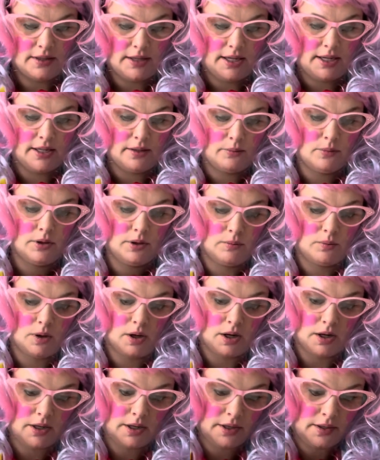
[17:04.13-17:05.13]
It will
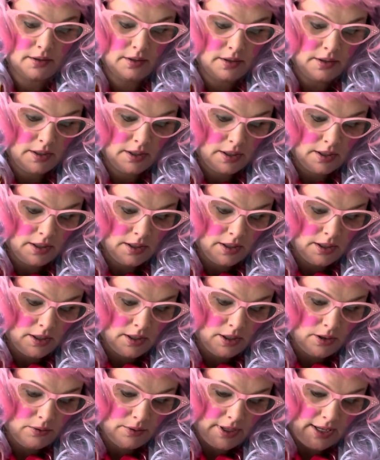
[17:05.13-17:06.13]
work.
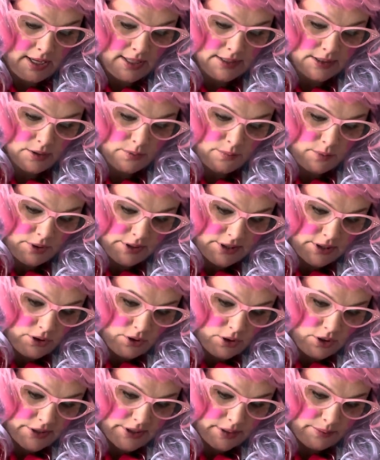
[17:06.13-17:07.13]
Okay, so boys and
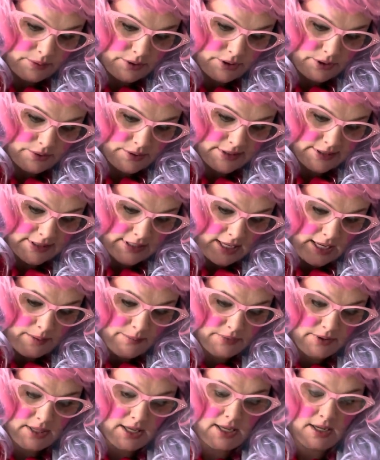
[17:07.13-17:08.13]
girls, I'm going to do the
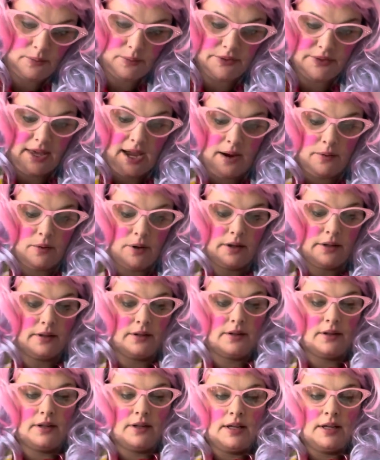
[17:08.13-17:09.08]
same thing with that one.